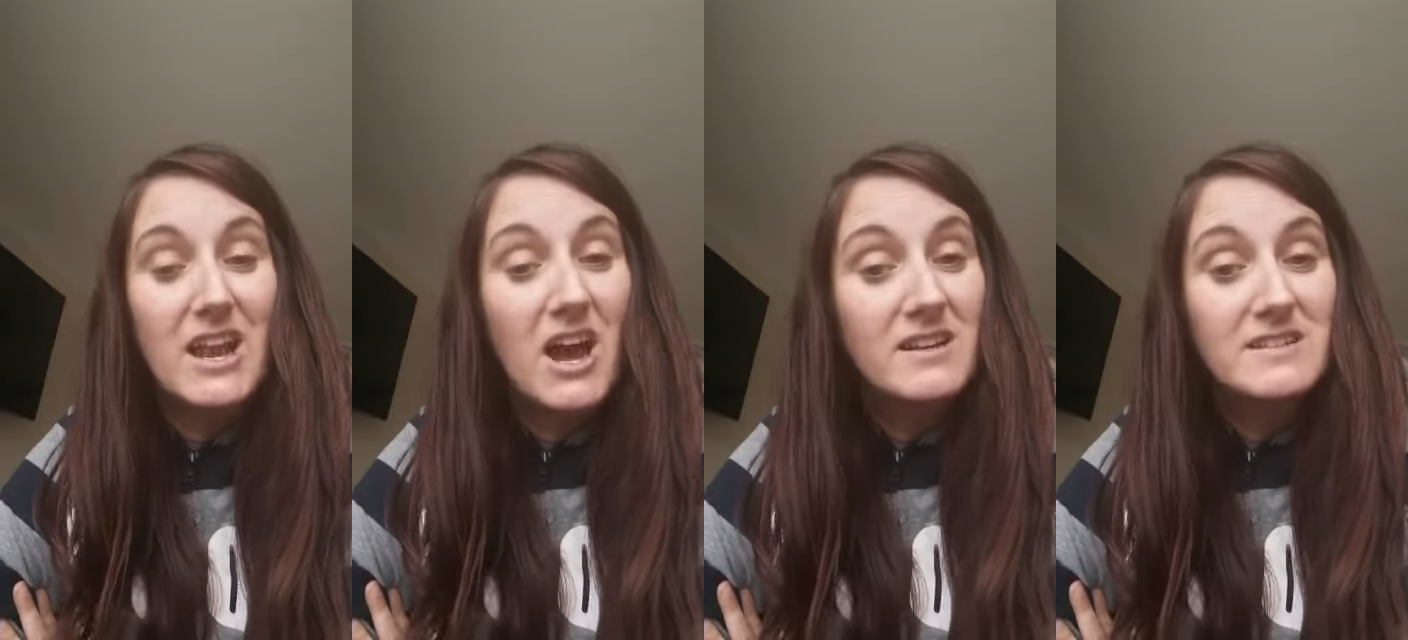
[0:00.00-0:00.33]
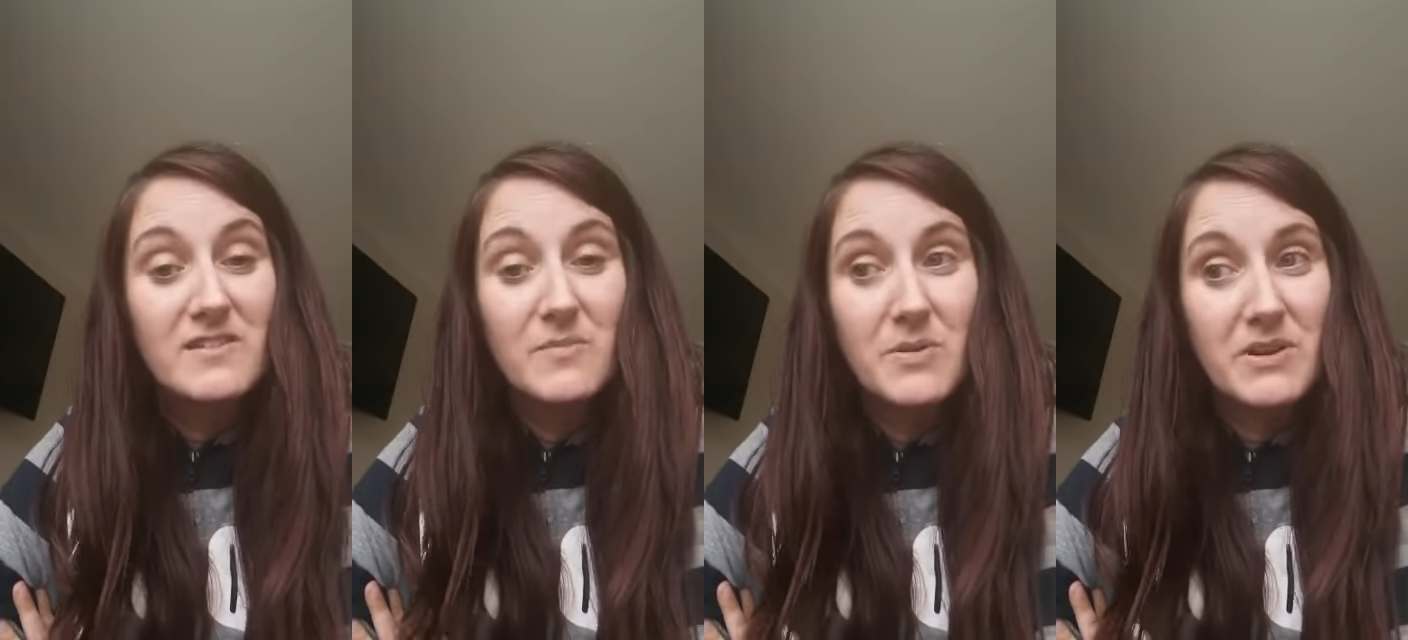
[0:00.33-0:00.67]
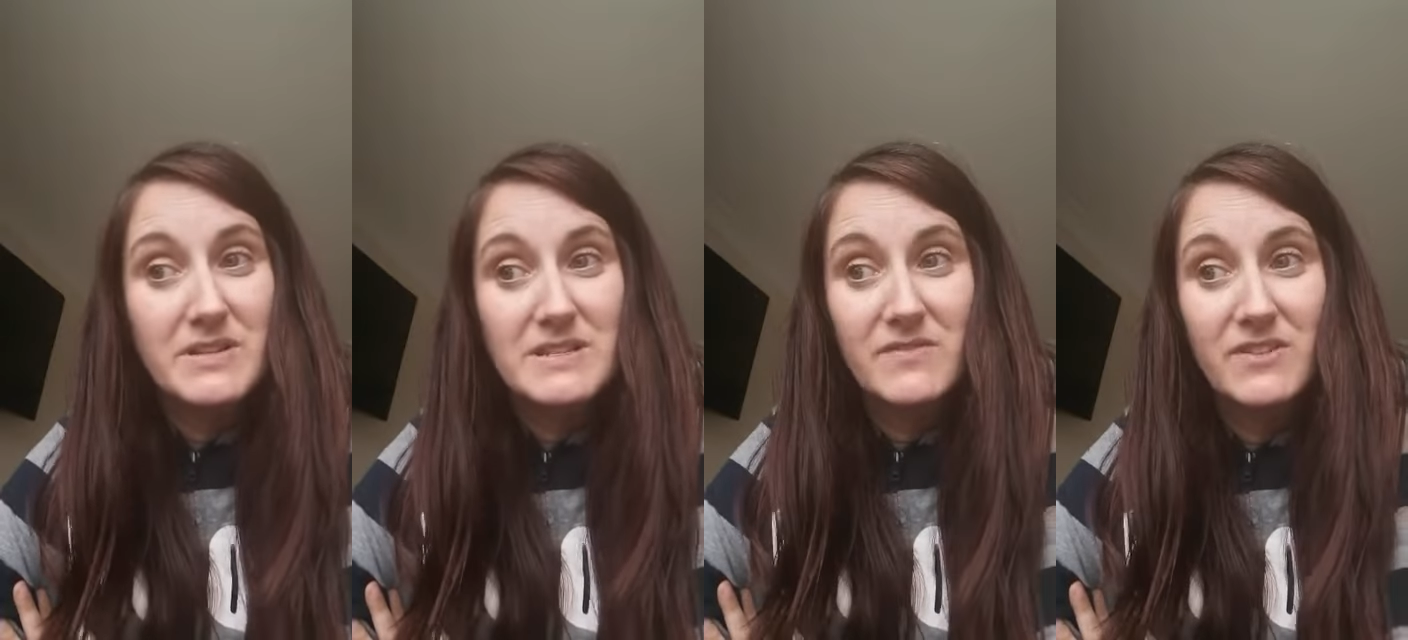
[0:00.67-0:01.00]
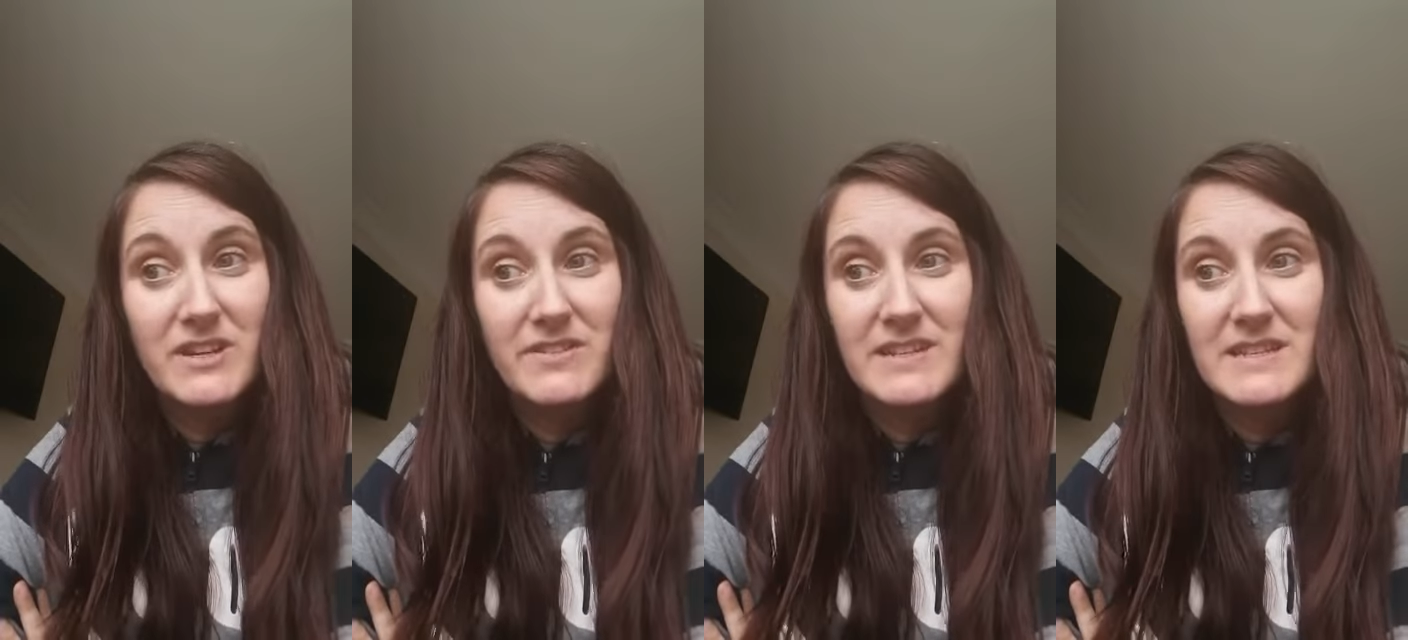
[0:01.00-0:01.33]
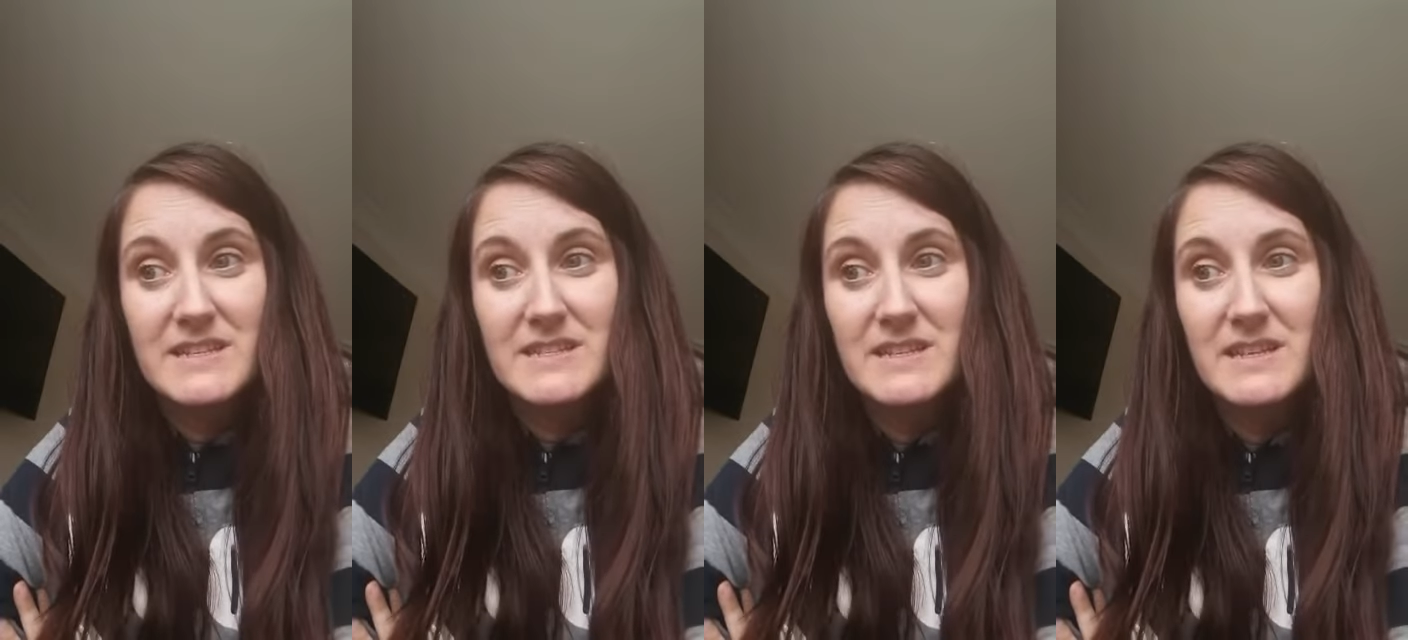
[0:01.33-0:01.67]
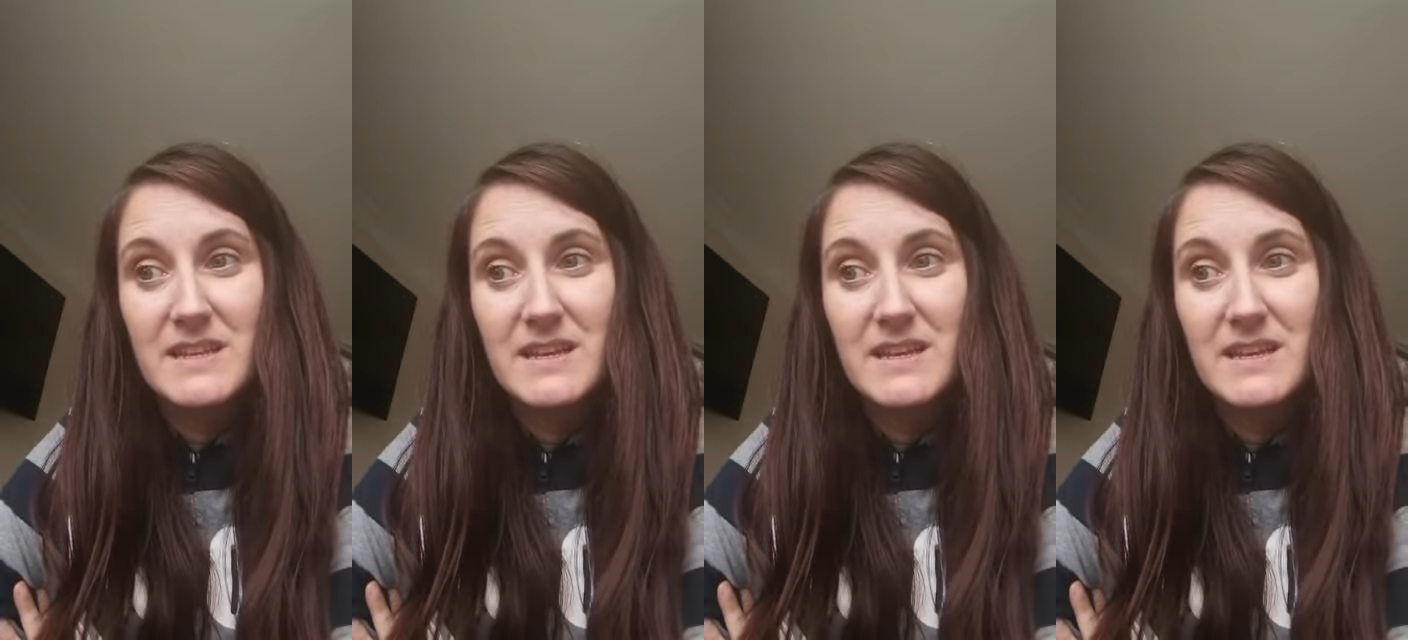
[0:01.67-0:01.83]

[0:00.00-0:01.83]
lot of perseverance.